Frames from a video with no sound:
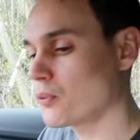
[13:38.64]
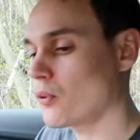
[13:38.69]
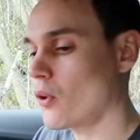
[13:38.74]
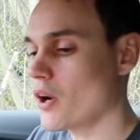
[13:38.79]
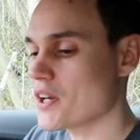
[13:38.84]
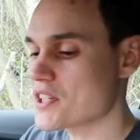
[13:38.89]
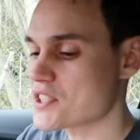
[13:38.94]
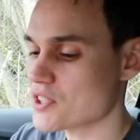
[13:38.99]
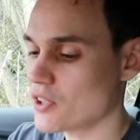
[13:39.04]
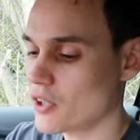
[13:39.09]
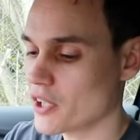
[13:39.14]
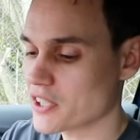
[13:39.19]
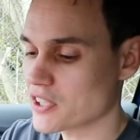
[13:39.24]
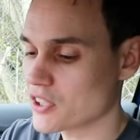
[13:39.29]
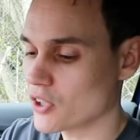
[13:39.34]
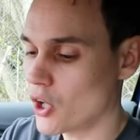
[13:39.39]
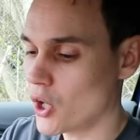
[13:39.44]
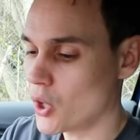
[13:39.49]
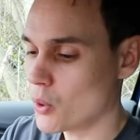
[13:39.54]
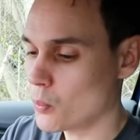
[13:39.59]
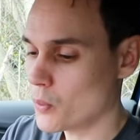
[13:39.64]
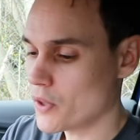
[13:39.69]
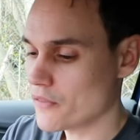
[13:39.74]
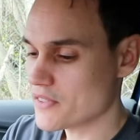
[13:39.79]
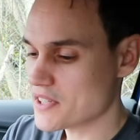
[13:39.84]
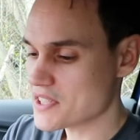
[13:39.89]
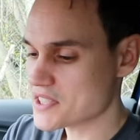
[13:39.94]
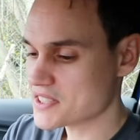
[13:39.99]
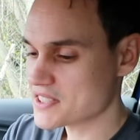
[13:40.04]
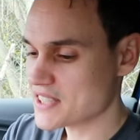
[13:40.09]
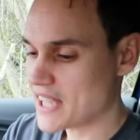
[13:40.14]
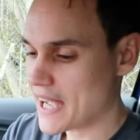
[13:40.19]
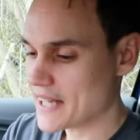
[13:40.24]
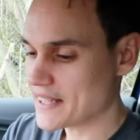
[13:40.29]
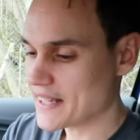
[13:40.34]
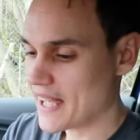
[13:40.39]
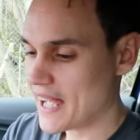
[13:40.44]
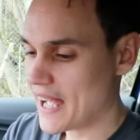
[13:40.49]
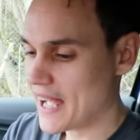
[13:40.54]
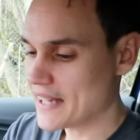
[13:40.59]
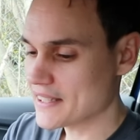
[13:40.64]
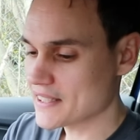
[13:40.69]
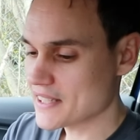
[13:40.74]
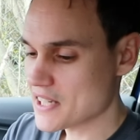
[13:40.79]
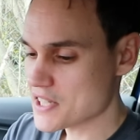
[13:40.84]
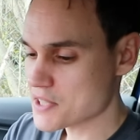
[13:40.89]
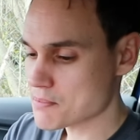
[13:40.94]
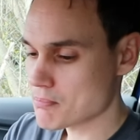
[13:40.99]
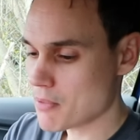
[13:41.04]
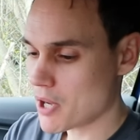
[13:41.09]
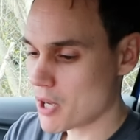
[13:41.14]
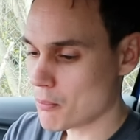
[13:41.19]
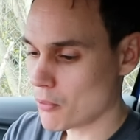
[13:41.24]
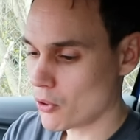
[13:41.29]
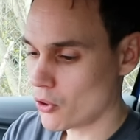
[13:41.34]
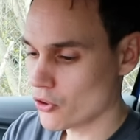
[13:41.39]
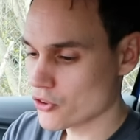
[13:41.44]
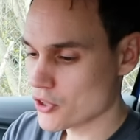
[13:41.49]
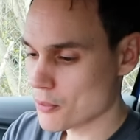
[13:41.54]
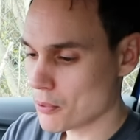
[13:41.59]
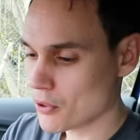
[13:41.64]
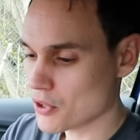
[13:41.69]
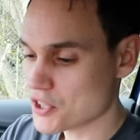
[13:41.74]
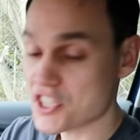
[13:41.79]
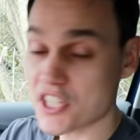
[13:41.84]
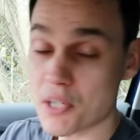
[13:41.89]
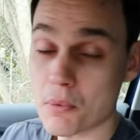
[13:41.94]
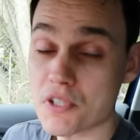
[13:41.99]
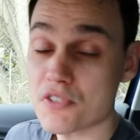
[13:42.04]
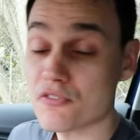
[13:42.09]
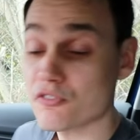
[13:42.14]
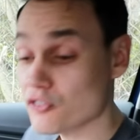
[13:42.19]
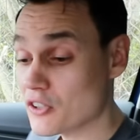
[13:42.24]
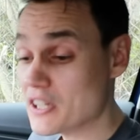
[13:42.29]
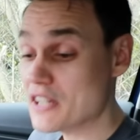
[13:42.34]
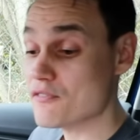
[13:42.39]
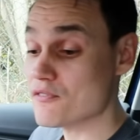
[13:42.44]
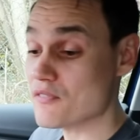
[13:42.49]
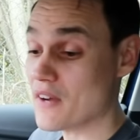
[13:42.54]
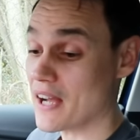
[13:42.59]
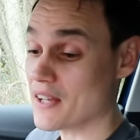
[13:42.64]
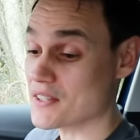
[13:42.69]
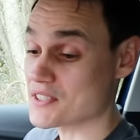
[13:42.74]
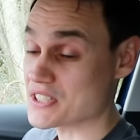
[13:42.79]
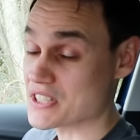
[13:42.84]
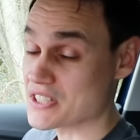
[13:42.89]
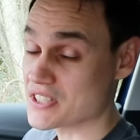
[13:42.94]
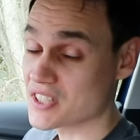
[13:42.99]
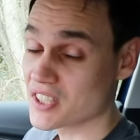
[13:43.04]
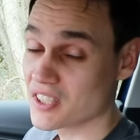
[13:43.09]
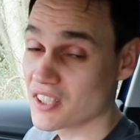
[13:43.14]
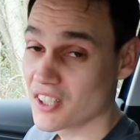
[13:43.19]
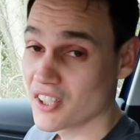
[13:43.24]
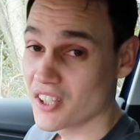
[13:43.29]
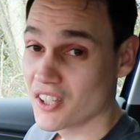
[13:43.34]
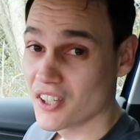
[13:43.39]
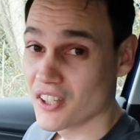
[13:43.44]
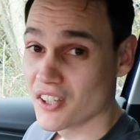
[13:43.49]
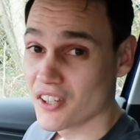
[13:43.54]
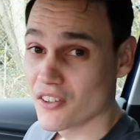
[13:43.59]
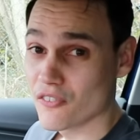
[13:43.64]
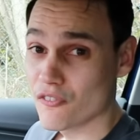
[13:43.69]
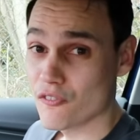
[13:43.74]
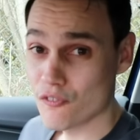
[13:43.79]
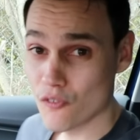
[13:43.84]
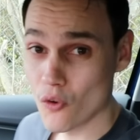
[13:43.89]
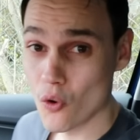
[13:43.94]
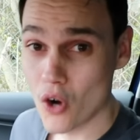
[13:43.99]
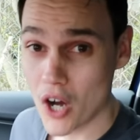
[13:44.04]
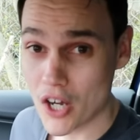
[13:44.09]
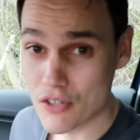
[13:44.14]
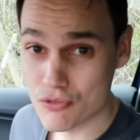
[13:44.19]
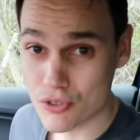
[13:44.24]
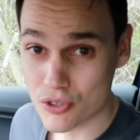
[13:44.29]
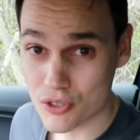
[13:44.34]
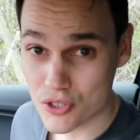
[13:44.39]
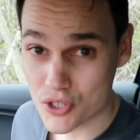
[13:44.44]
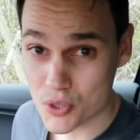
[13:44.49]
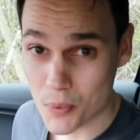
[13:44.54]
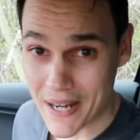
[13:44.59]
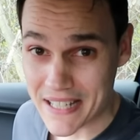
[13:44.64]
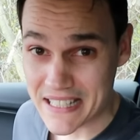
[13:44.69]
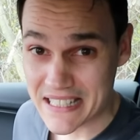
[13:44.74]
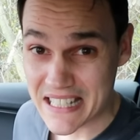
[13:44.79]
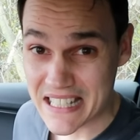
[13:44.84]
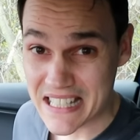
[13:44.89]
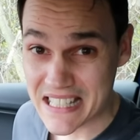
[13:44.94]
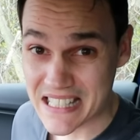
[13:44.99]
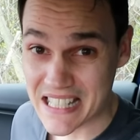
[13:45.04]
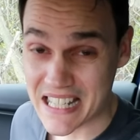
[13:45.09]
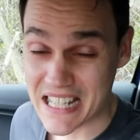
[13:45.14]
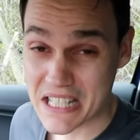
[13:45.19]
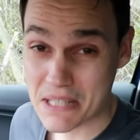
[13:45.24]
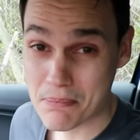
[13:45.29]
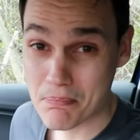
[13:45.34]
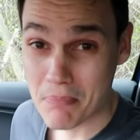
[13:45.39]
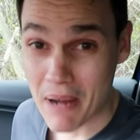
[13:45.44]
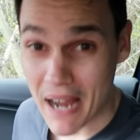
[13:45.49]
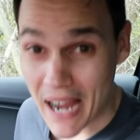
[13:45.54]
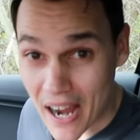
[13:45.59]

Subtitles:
price I got with his dad and his mum on the policy was £3,426